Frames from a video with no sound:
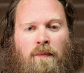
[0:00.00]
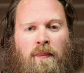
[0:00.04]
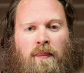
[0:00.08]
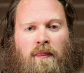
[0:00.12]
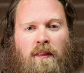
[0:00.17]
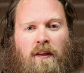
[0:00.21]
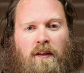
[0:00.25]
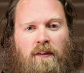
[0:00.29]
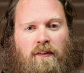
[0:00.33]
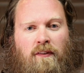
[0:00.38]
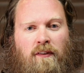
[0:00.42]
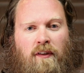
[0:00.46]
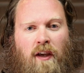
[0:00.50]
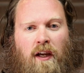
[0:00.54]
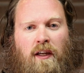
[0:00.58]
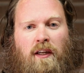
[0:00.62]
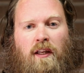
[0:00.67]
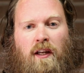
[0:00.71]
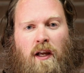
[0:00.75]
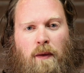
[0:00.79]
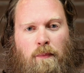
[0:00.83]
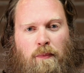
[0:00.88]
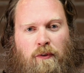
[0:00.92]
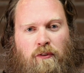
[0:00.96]
The
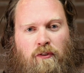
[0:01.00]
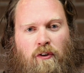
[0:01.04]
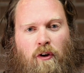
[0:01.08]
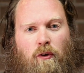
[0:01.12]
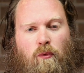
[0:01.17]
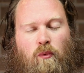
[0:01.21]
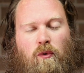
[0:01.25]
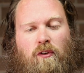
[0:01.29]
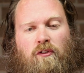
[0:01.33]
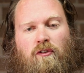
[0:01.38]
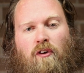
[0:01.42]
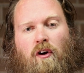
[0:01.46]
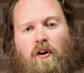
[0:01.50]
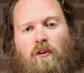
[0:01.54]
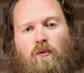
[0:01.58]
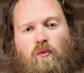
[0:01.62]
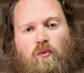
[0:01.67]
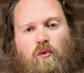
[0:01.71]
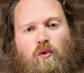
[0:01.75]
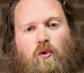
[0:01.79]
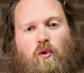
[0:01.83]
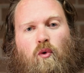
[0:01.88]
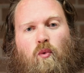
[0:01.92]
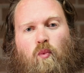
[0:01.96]
second episode was
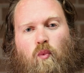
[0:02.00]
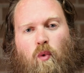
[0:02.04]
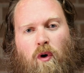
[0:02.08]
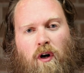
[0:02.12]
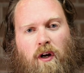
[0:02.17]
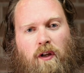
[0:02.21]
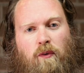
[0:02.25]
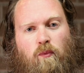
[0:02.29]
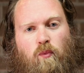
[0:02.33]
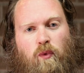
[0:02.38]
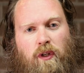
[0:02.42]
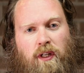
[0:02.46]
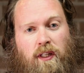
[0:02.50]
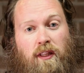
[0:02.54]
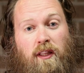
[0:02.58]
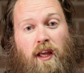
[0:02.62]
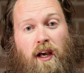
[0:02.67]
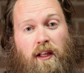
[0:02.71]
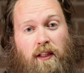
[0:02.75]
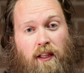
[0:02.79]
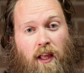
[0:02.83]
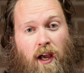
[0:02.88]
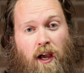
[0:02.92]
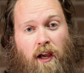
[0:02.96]
on Rule 1. We did
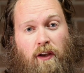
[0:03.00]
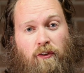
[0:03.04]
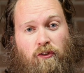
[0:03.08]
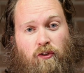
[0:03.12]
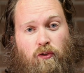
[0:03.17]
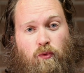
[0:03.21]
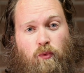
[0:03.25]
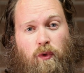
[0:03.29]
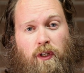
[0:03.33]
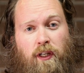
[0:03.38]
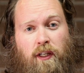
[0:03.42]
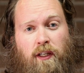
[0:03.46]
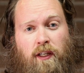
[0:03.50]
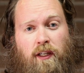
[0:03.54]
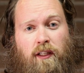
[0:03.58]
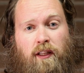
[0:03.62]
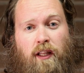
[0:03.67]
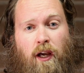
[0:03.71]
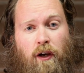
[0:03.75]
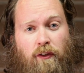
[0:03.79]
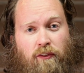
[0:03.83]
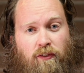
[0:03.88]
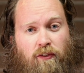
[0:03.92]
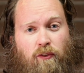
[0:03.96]
that last week,
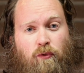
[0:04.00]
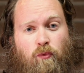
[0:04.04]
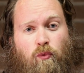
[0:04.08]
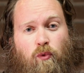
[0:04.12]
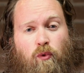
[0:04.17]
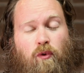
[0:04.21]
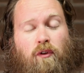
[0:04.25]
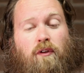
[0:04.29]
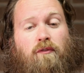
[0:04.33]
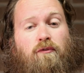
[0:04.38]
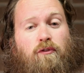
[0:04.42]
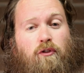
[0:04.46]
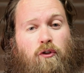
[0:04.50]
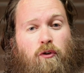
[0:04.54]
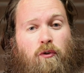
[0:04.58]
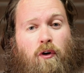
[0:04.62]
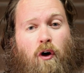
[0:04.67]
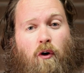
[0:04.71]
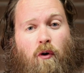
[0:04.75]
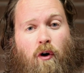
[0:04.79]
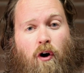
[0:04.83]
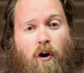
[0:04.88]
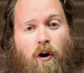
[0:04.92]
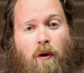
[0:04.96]
and that's the rule of do
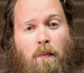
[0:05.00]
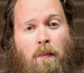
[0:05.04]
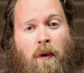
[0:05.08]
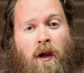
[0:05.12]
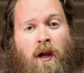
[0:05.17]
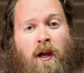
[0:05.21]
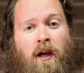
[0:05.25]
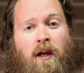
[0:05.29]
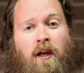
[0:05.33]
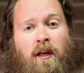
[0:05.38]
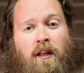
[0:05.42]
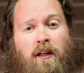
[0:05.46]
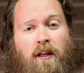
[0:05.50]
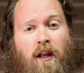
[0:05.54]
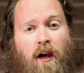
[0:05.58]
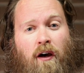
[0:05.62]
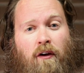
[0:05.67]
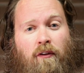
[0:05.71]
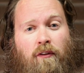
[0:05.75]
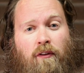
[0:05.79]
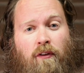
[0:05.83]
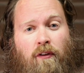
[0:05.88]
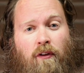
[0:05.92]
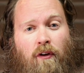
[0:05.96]
no harm.
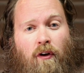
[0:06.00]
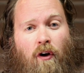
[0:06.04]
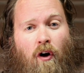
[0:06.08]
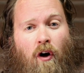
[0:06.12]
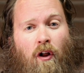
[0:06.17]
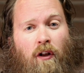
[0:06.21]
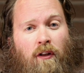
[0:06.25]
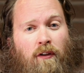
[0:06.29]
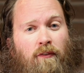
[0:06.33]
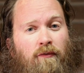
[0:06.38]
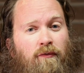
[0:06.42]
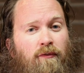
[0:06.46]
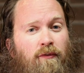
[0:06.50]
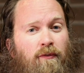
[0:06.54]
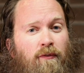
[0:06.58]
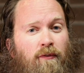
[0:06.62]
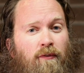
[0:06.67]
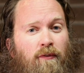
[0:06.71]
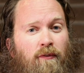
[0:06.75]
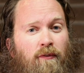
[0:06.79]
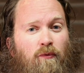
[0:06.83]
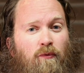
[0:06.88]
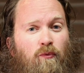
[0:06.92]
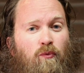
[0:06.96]
Now, all of
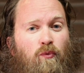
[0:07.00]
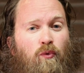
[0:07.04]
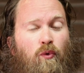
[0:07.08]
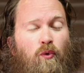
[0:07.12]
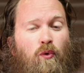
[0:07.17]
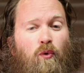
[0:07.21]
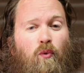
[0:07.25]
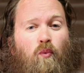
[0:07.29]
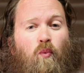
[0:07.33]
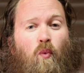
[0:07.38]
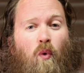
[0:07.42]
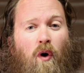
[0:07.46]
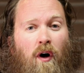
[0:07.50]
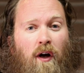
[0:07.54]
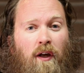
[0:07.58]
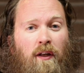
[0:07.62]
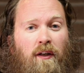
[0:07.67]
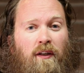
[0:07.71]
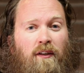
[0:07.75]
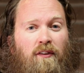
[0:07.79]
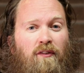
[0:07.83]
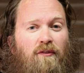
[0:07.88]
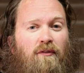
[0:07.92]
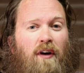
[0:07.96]
Rule
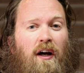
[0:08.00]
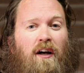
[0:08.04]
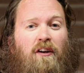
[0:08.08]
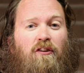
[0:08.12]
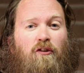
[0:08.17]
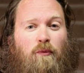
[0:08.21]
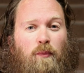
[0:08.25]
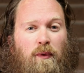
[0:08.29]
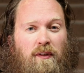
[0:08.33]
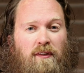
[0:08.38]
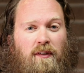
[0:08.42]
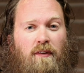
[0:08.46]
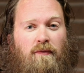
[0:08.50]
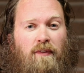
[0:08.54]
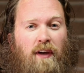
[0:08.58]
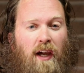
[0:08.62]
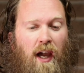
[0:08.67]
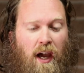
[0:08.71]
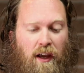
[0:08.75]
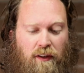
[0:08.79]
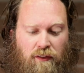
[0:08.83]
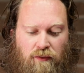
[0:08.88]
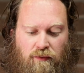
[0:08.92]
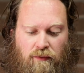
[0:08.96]
1 is very specific.
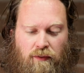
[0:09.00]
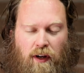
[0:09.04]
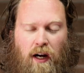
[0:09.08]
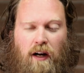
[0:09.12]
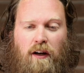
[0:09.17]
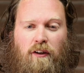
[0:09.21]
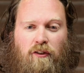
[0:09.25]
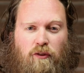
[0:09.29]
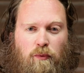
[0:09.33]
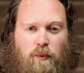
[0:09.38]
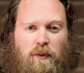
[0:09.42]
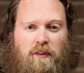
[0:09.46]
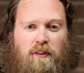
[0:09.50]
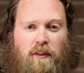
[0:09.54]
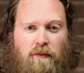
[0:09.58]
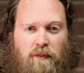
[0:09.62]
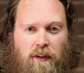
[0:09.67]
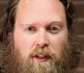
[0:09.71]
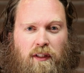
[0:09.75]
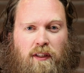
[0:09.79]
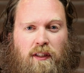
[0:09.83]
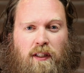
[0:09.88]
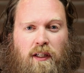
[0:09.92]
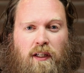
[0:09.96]
It has very
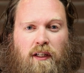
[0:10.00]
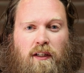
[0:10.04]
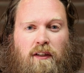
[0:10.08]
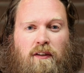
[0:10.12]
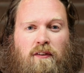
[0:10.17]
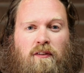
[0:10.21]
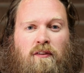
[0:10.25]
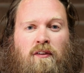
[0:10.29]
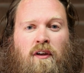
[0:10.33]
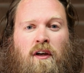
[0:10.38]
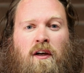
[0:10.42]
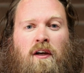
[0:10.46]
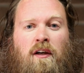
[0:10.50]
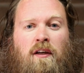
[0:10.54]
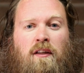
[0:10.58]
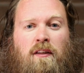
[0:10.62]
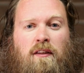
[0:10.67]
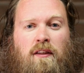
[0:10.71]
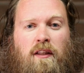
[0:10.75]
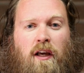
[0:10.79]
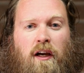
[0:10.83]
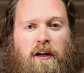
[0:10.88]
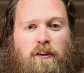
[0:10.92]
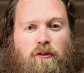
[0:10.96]
specific things
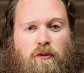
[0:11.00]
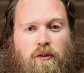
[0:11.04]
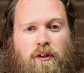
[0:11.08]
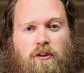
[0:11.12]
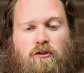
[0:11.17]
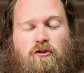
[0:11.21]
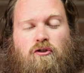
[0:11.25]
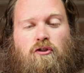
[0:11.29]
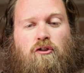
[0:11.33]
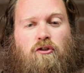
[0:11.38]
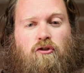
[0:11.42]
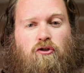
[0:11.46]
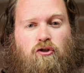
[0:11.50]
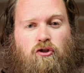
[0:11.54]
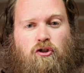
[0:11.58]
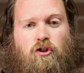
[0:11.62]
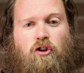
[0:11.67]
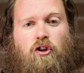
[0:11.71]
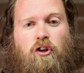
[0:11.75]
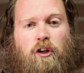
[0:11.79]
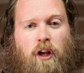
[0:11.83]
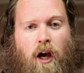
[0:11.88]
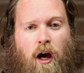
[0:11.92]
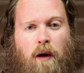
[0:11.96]
that Christians
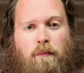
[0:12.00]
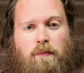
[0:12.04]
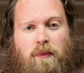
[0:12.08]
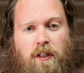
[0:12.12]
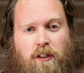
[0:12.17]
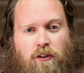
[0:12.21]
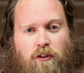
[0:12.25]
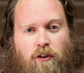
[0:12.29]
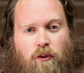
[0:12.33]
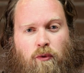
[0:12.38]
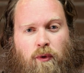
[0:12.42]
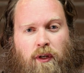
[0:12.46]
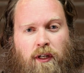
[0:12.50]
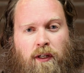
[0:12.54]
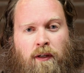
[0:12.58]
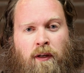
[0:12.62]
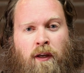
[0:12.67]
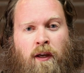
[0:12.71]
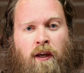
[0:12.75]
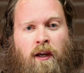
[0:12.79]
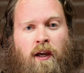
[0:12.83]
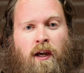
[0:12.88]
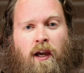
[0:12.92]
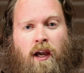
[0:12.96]
should not be doing.
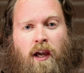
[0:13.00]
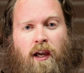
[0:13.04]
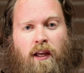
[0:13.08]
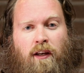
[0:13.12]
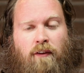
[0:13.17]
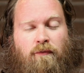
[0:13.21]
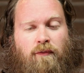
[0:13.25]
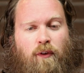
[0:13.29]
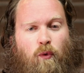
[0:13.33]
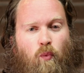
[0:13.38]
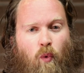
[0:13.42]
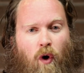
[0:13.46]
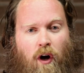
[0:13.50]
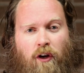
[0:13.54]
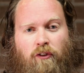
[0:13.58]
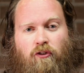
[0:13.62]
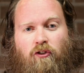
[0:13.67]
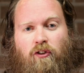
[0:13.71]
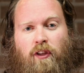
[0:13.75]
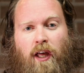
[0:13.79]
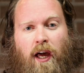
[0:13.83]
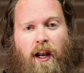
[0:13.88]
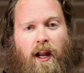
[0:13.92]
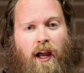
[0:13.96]
And if you
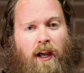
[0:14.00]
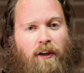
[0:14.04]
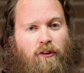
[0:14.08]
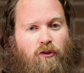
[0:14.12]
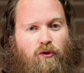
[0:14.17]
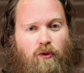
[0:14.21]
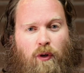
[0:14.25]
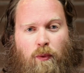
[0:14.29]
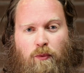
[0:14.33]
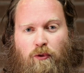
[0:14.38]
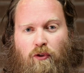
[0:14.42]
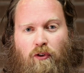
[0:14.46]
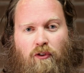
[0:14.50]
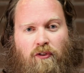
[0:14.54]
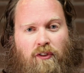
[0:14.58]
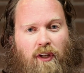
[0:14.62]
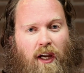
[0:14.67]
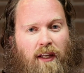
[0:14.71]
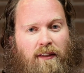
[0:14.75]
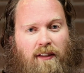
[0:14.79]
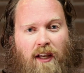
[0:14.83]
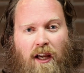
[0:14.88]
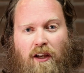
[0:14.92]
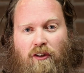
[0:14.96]
watch that, it has scriptural
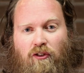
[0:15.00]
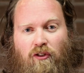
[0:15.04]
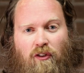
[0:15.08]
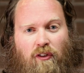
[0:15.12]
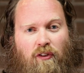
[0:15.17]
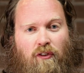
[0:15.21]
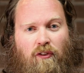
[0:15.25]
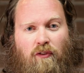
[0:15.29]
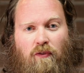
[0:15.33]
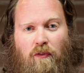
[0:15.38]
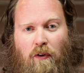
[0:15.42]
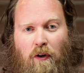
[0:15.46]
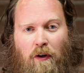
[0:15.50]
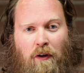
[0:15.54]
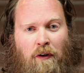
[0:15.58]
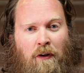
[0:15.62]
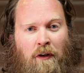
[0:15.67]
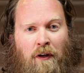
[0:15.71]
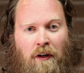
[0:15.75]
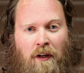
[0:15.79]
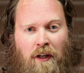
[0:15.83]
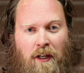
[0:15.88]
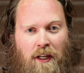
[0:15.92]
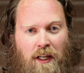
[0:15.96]
citations for
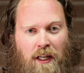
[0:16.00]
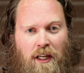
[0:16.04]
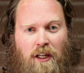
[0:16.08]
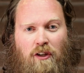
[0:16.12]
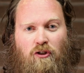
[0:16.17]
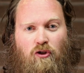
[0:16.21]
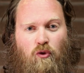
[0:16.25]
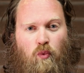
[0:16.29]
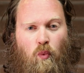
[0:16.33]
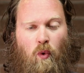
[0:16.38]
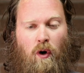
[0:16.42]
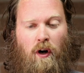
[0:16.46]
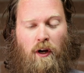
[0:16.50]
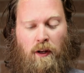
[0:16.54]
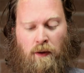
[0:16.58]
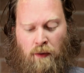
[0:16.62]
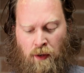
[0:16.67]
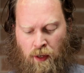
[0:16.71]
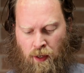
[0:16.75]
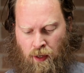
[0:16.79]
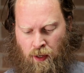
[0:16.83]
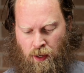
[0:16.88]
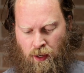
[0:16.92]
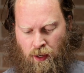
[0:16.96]
each one.